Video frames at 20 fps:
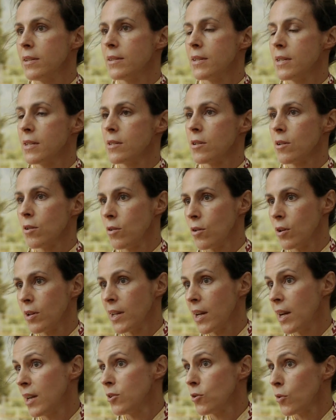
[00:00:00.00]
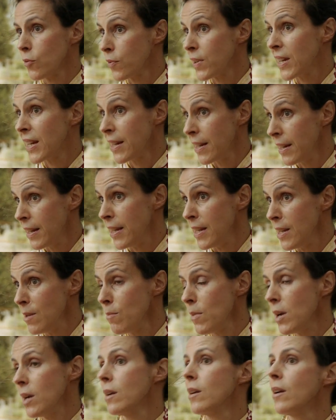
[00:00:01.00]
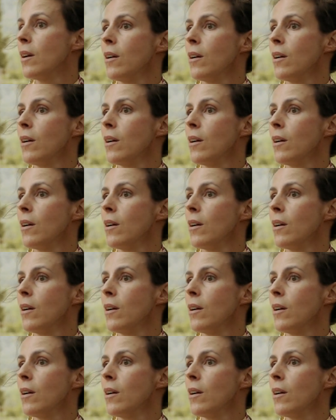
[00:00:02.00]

it is a kind of claim